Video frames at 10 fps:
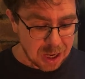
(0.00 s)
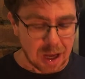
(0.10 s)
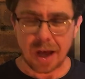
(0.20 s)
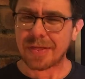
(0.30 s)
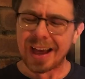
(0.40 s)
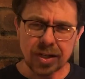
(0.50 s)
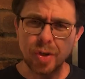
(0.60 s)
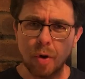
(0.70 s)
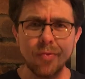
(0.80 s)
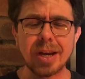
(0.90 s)
That's
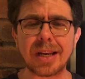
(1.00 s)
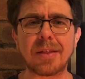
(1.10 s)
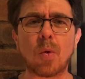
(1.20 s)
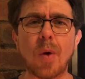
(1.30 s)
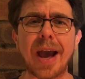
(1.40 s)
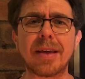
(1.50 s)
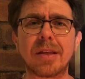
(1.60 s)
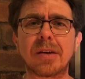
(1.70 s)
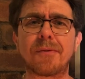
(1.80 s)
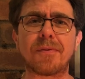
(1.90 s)
not really the way
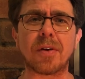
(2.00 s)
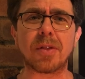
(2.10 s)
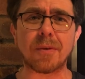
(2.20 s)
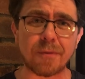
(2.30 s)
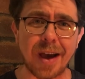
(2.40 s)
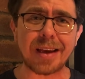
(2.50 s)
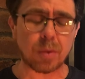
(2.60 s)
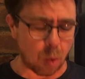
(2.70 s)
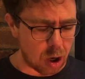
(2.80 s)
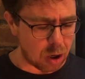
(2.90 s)
that faith
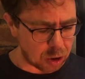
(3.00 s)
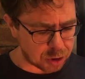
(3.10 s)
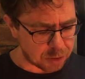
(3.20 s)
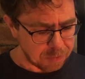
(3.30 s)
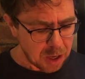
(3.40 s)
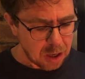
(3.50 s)
works.